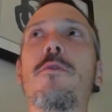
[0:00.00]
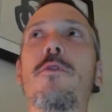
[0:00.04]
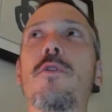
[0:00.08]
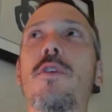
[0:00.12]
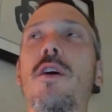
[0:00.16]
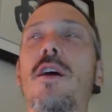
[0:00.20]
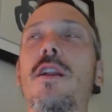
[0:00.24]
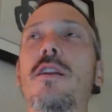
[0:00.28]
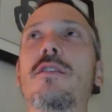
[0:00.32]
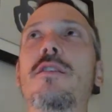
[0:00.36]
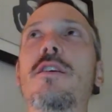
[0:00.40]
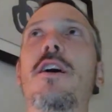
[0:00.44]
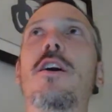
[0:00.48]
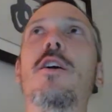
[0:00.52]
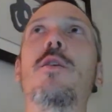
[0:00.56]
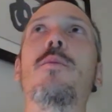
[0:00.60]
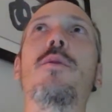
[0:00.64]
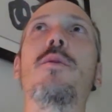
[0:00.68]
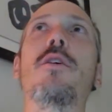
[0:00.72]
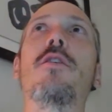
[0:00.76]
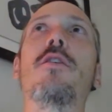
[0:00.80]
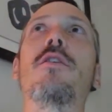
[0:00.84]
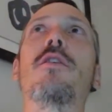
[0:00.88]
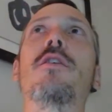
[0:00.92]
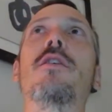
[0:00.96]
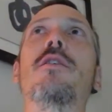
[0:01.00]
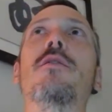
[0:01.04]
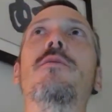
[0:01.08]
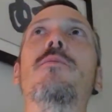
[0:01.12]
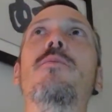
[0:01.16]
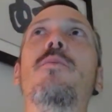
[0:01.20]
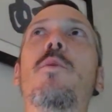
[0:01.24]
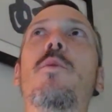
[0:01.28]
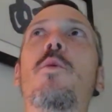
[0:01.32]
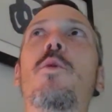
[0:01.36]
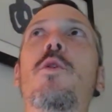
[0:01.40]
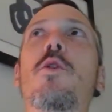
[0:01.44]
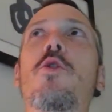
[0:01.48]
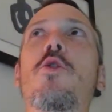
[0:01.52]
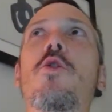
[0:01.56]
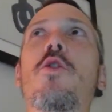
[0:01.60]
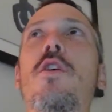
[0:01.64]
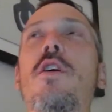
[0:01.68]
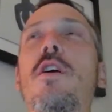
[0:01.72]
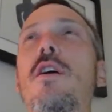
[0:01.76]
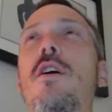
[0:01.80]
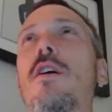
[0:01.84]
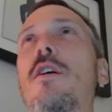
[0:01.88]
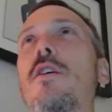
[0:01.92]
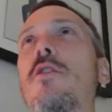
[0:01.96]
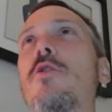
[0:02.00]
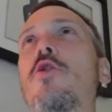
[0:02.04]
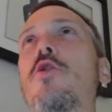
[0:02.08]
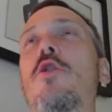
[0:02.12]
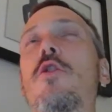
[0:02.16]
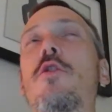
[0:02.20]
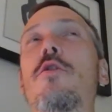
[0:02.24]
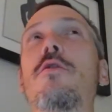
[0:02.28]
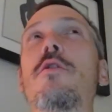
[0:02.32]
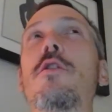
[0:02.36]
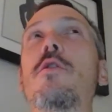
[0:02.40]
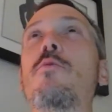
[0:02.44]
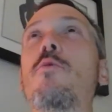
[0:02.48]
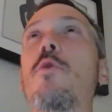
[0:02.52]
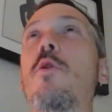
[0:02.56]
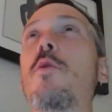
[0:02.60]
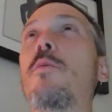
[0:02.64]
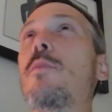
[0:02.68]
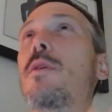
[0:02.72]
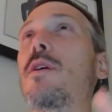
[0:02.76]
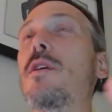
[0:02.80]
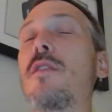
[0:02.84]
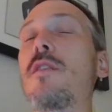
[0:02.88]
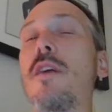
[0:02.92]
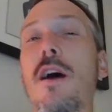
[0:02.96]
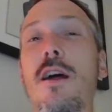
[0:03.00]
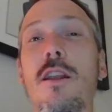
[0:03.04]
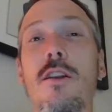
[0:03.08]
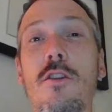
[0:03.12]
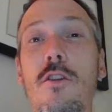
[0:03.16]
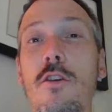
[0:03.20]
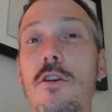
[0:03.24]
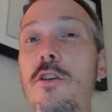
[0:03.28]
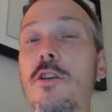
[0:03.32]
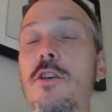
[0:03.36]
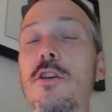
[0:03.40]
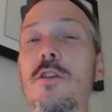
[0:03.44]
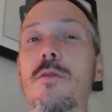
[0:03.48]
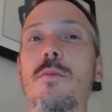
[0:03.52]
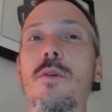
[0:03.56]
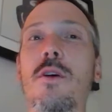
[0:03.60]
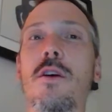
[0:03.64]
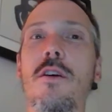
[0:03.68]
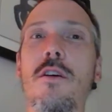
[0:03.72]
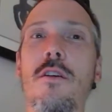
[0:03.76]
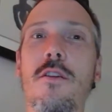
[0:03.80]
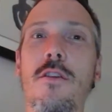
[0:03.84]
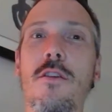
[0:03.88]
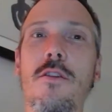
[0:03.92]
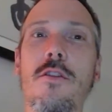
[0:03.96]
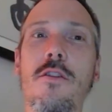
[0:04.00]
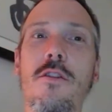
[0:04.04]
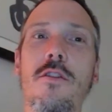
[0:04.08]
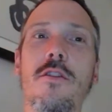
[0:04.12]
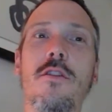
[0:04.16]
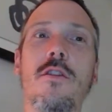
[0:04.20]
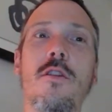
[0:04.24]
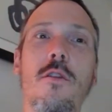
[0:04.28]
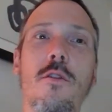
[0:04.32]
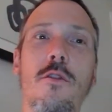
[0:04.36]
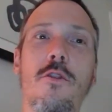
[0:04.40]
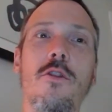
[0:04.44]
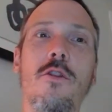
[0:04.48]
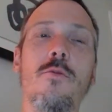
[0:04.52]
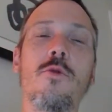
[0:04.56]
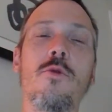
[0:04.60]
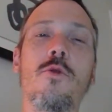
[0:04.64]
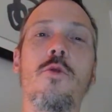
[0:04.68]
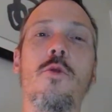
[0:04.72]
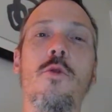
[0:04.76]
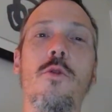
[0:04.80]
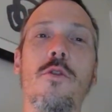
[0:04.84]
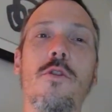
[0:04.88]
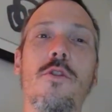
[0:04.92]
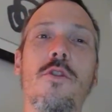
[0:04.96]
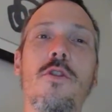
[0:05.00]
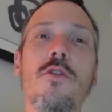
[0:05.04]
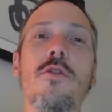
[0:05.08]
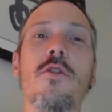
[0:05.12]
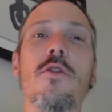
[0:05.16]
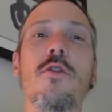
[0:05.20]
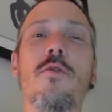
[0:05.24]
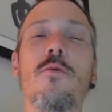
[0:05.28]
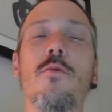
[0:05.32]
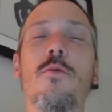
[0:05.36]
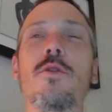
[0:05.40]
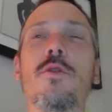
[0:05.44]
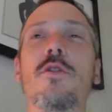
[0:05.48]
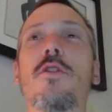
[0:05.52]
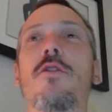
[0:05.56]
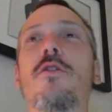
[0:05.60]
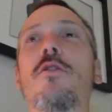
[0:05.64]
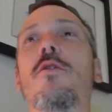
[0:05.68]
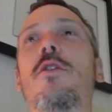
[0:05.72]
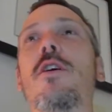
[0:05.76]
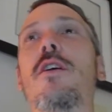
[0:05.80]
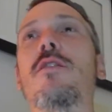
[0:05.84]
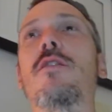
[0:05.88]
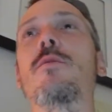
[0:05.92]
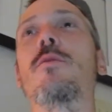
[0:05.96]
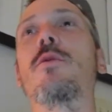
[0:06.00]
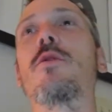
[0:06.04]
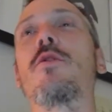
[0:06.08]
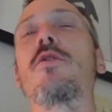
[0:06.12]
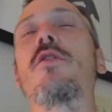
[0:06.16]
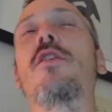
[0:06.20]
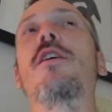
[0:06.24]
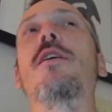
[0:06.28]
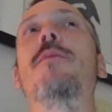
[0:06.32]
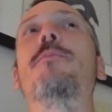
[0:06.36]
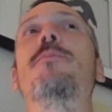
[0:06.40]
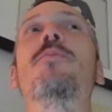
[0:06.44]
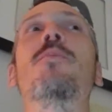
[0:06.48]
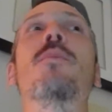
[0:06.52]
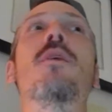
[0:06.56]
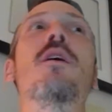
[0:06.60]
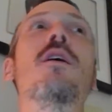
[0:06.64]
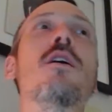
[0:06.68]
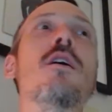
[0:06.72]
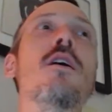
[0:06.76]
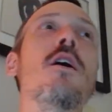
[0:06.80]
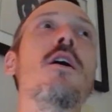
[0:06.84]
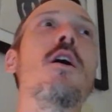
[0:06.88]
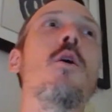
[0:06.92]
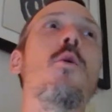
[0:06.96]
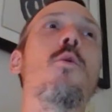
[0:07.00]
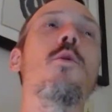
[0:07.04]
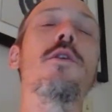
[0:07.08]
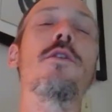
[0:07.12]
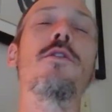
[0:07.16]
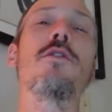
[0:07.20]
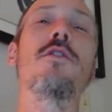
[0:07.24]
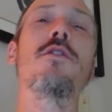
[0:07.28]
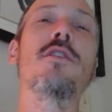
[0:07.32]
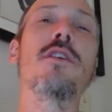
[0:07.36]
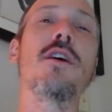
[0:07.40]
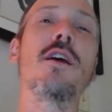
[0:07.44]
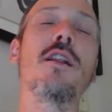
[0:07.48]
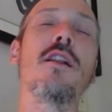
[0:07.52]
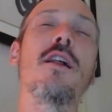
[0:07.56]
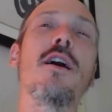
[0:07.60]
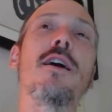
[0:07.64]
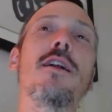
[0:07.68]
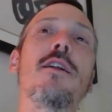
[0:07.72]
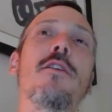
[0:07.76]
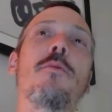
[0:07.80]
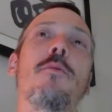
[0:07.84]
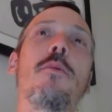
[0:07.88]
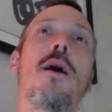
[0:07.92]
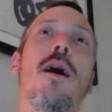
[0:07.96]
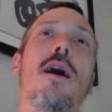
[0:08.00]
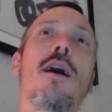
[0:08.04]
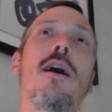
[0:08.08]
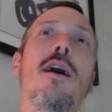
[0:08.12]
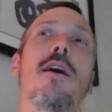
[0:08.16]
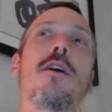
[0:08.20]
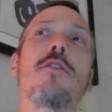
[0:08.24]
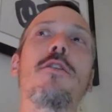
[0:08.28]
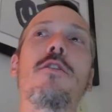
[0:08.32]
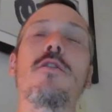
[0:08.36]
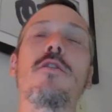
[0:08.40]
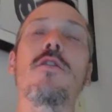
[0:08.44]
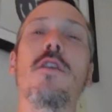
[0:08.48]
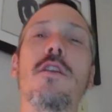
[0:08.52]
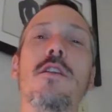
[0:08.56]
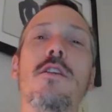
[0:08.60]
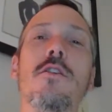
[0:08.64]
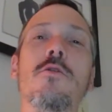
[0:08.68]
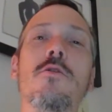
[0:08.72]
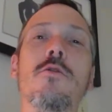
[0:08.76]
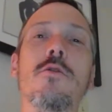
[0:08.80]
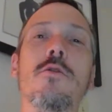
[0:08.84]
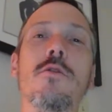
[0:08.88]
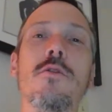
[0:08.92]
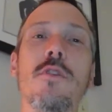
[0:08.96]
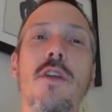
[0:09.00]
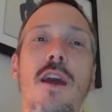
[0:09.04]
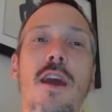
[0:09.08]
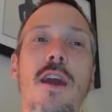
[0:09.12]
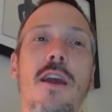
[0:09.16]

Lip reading: for that entire period, which generally won't be that long because summer course we just don't have that much time. Once the deadline is passed, then the